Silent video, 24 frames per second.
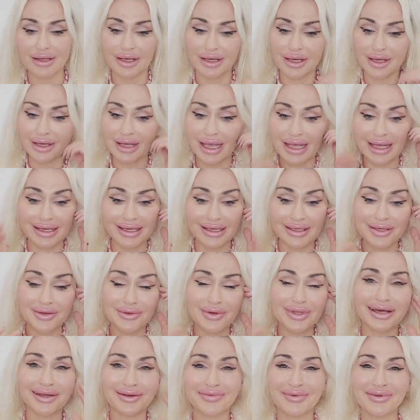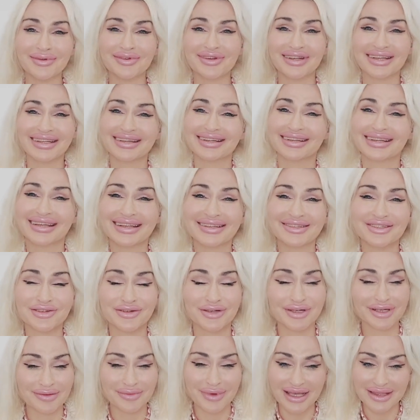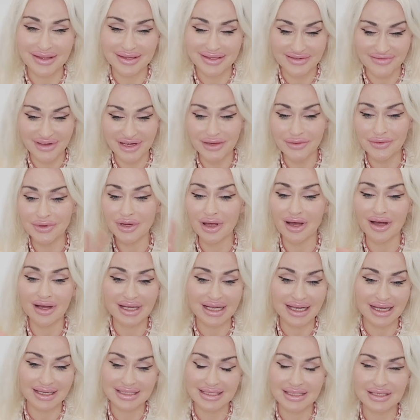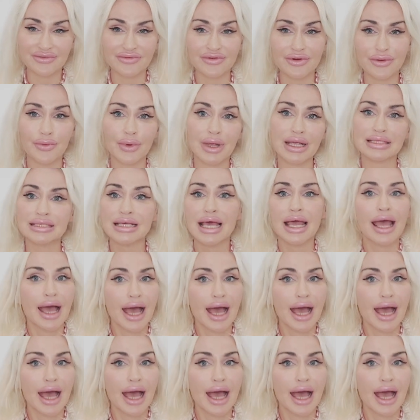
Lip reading: And I know a lot of people are going to get triggered by this video in all kinds of different ways.